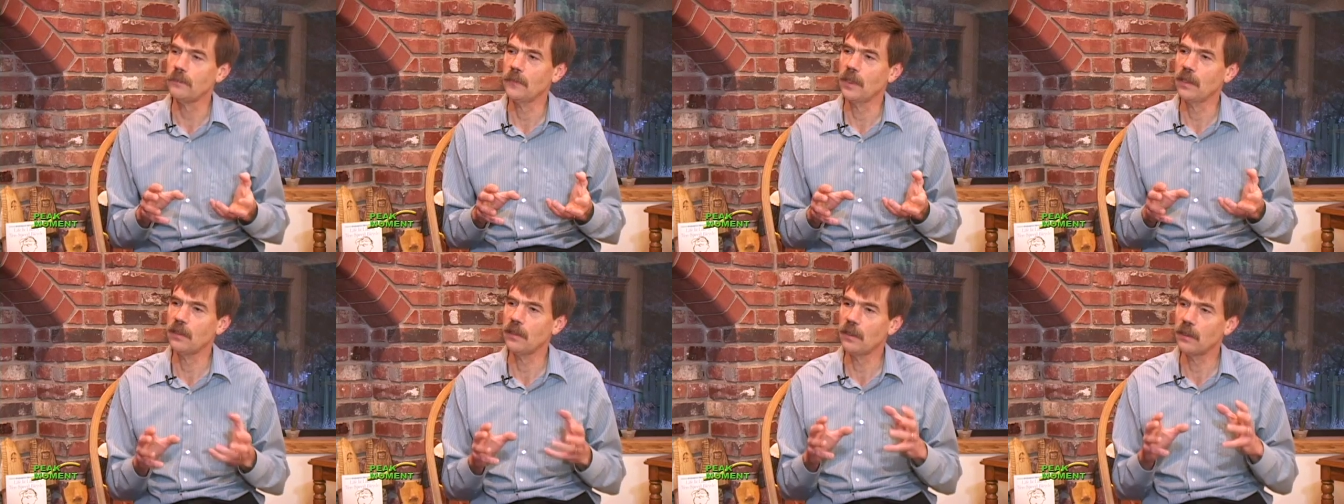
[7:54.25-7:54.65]

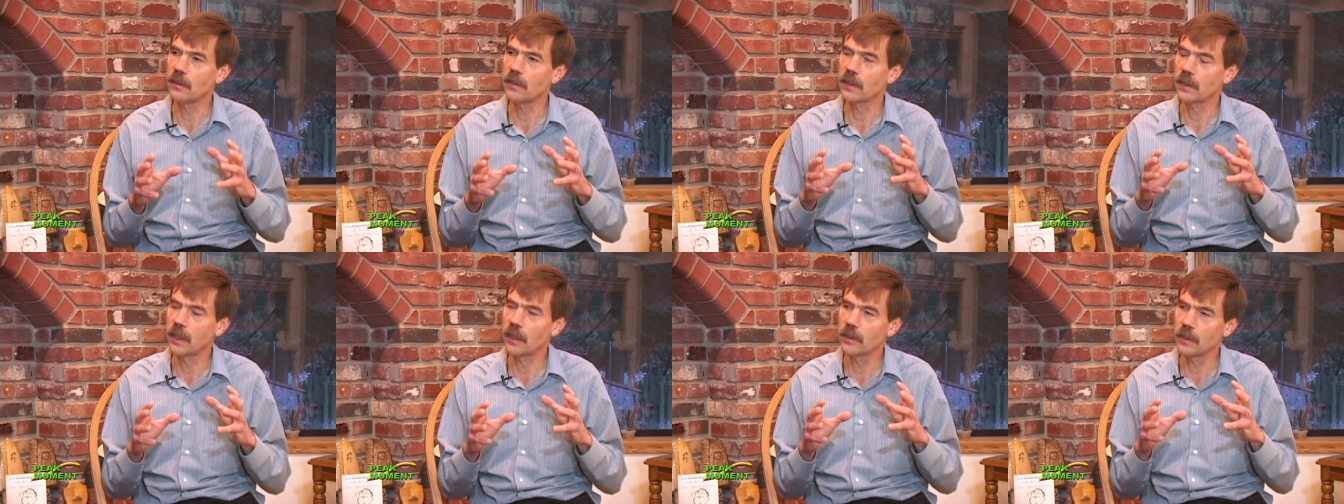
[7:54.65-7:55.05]
and
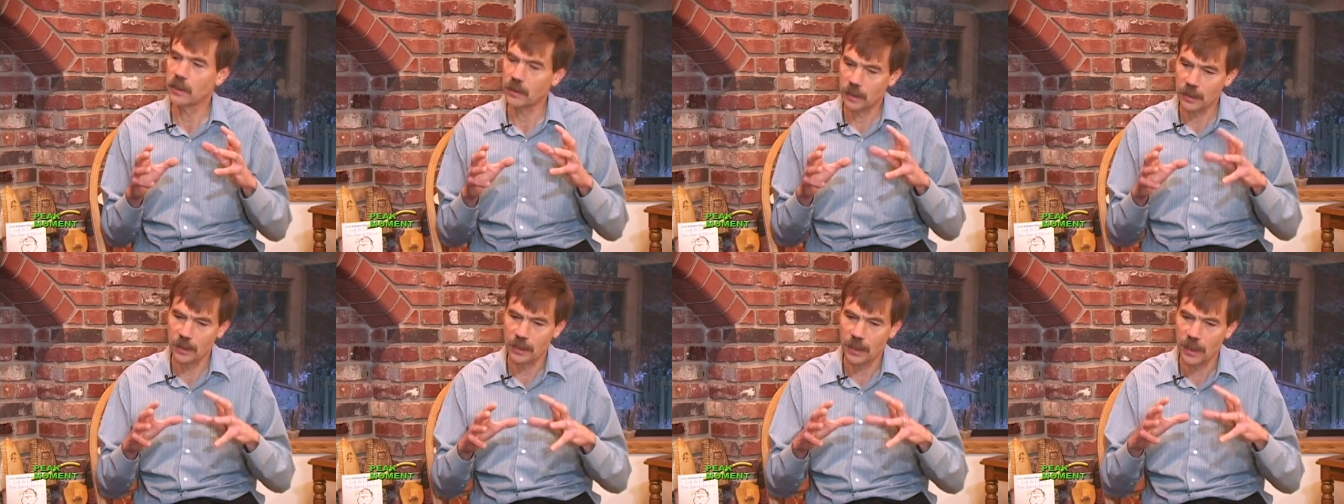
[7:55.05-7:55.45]

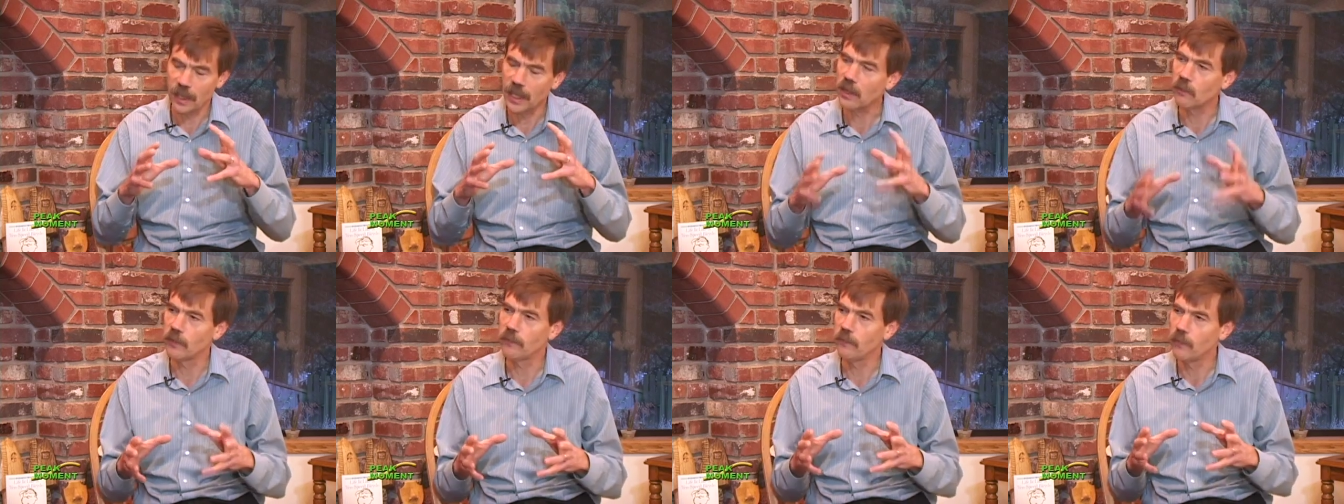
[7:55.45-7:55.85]
the
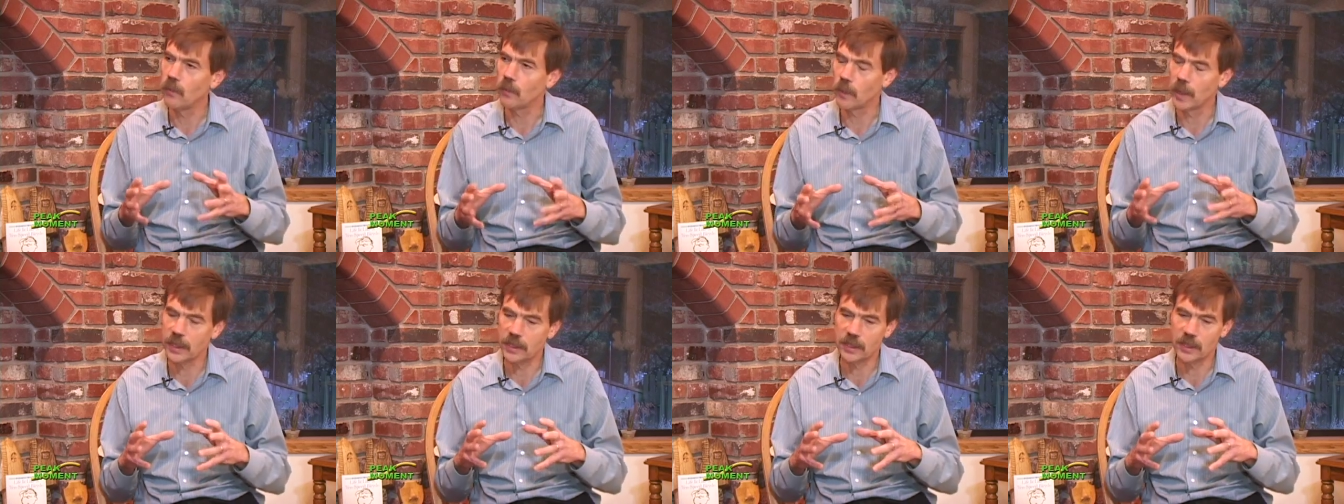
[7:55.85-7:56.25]
liquid
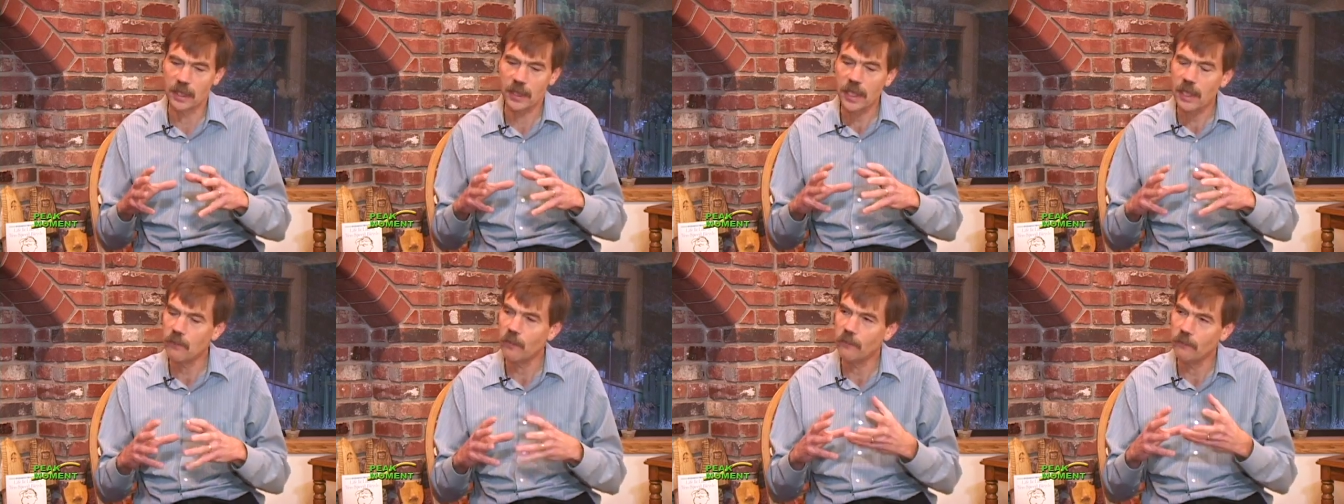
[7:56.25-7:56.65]
fuel, and it's the
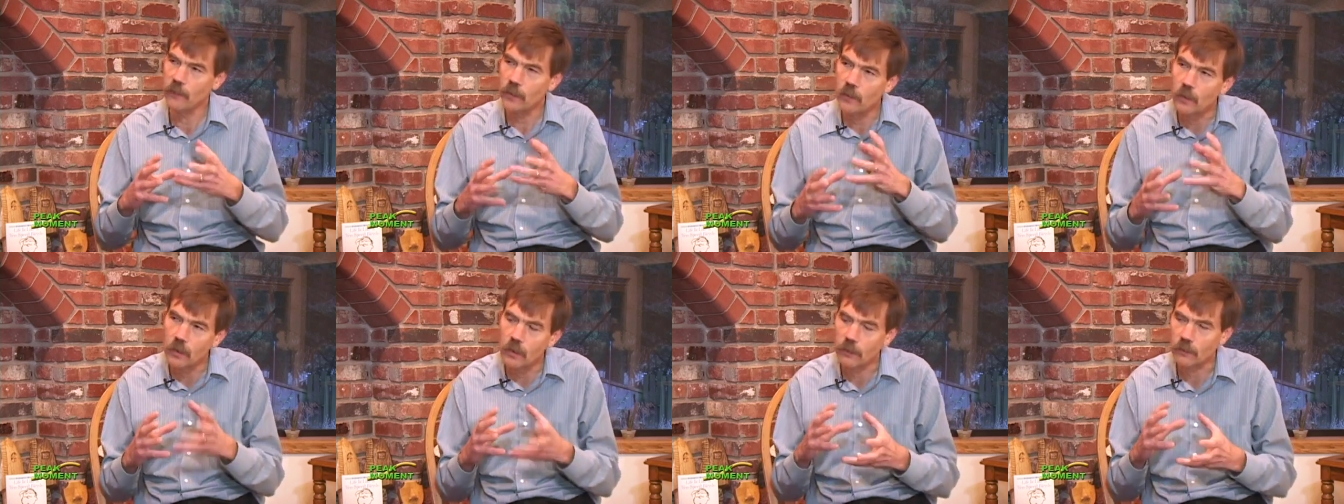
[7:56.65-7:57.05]
liquid
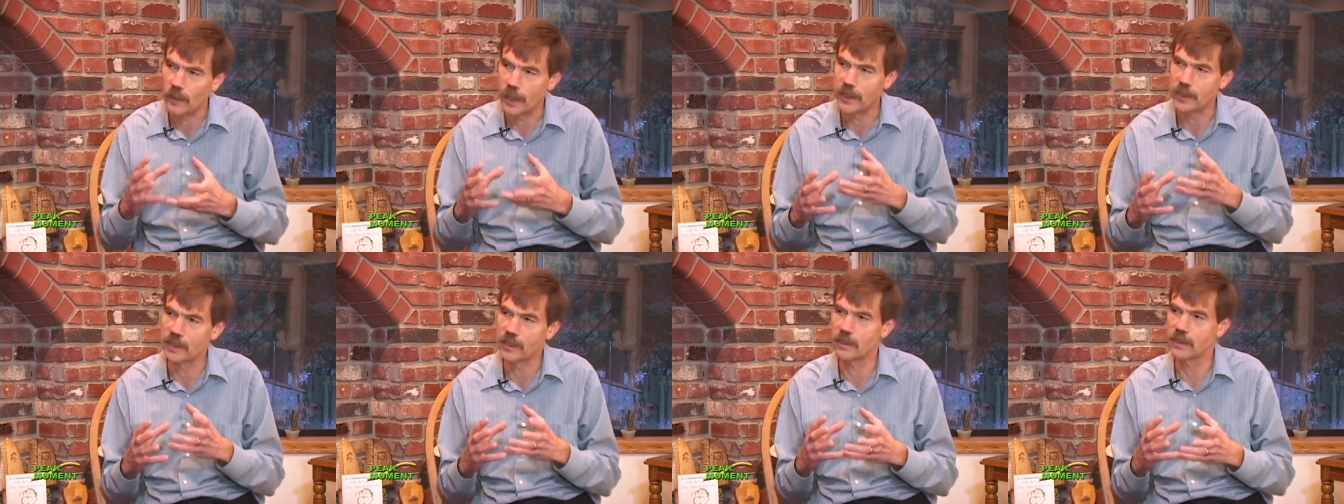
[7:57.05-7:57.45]
fuel
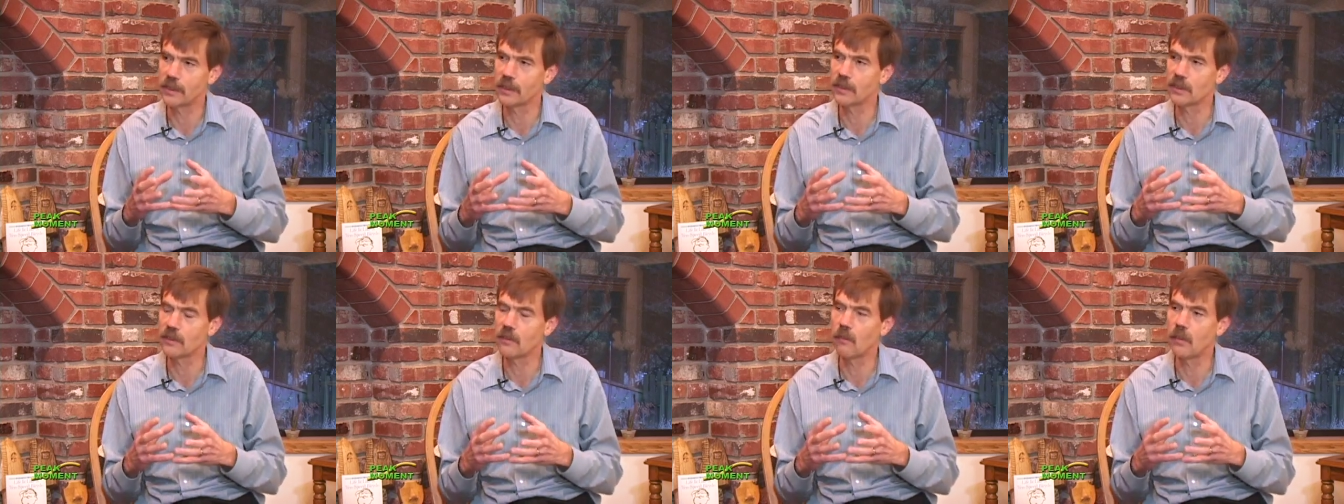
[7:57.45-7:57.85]
crisis
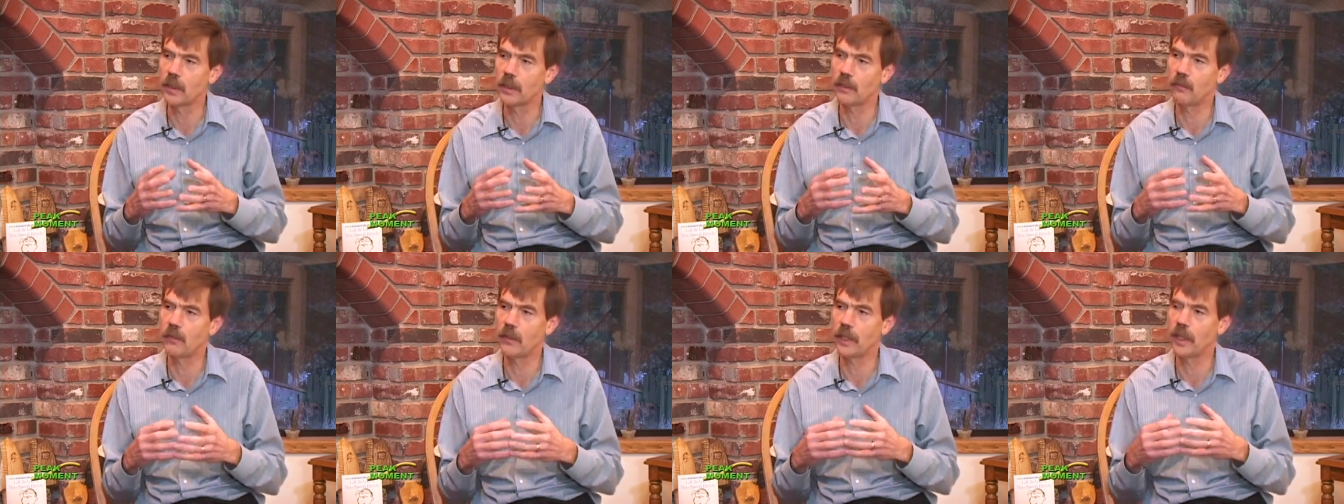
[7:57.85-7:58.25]
is the
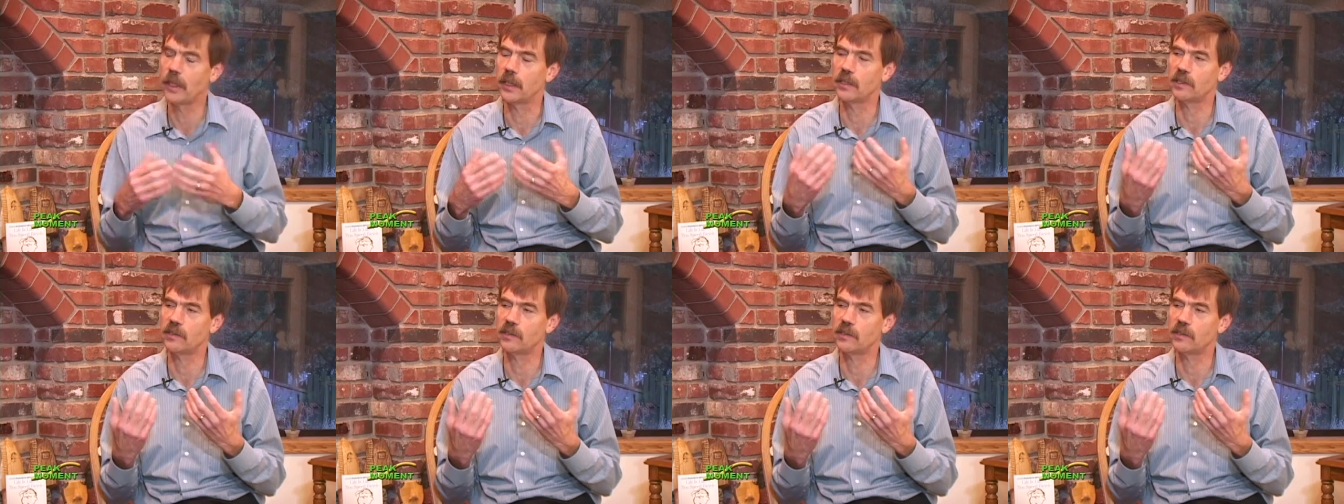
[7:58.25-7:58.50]
one that will hit